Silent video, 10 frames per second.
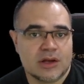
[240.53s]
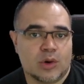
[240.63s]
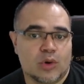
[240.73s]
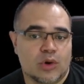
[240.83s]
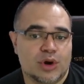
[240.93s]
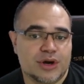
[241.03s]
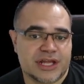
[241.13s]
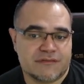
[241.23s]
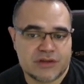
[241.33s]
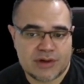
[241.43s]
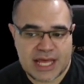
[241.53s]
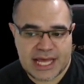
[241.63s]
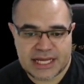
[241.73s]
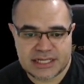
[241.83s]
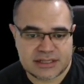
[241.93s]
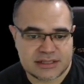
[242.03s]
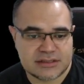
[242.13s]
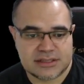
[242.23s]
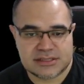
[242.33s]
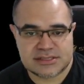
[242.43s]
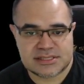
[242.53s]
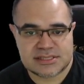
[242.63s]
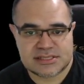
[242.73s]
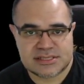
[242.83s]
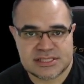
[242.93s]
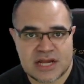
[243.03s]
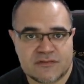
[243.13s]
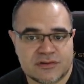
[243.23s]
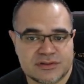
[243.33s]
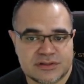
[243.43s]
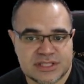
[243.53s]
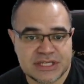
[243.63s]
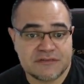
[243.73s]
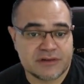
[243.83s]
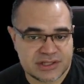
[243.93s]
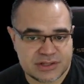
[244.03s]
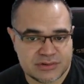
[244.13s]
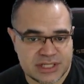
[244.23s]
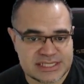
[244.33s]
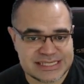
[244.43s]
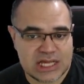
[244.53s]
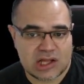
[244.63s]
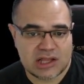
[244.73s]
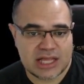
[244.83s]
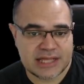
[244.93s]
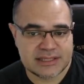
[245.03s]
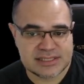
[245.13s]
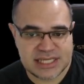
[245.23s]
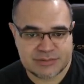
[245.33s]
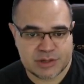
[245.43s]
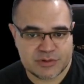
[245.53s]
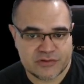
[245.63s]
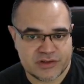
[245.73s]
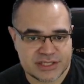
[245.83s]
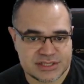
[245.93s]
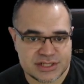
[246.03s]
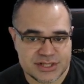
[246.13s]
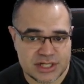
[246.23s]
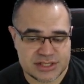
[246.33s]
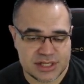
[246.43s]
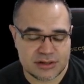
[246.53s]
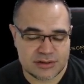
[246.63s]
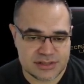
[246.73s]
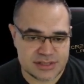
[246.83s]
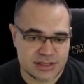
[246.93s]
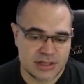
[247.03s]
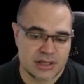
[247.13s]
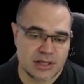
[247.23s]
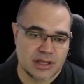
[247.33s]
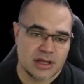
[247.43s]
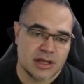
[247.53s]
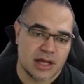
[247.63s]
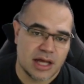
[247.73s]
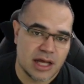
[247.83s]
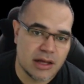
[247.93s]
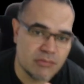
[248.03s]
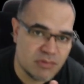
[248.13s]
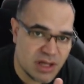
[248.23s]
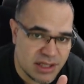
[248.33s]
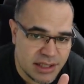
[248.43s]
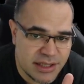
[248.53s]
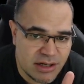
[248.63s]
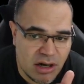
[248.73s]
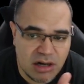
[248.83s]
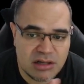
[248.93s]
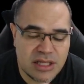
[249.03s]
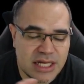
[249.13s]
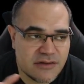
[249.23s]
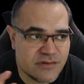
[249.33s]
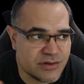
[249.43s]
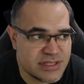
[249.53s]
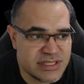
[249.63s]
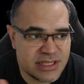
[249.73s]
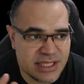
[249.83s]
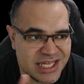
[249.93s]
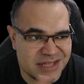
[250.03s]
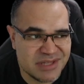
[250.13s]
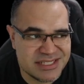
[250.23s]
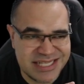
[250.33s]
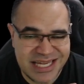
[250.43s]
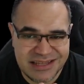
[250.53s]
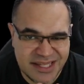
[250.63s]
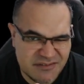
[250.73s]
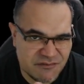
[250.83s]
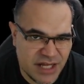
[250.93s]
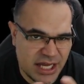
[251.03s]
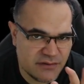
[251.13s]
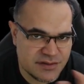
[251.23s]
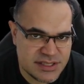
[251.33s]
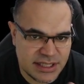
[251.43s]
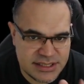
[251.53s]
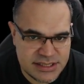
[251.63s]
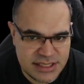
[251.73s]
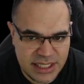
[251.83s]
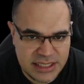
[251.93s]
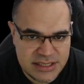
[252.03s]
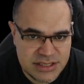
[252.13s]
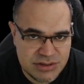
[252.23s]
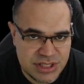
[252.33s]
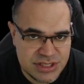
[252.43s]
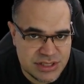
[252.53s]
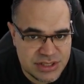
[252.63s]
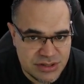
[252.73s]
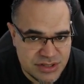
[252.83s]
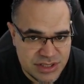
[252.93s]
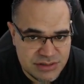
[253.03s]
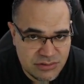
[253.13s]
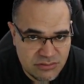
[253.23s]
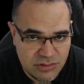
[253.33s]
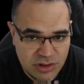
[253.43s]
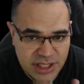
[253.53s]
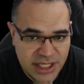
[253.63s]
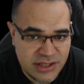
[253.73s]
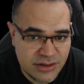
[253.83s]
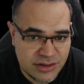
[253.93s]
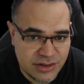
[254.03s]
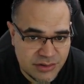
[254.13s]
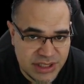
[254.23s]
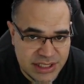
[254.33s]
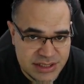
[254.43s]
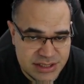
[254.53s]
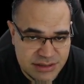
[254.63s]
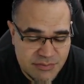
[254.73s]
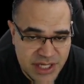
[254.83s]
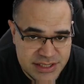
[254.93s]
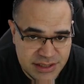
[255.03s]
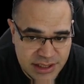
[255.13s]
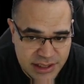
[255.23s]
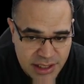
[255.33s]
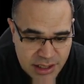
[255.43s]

or if you had several different units that all had the same number of hits to charge their ults. Luckily, there are a lot of units in the game that take like 5-6 hits. So just look at your units and basically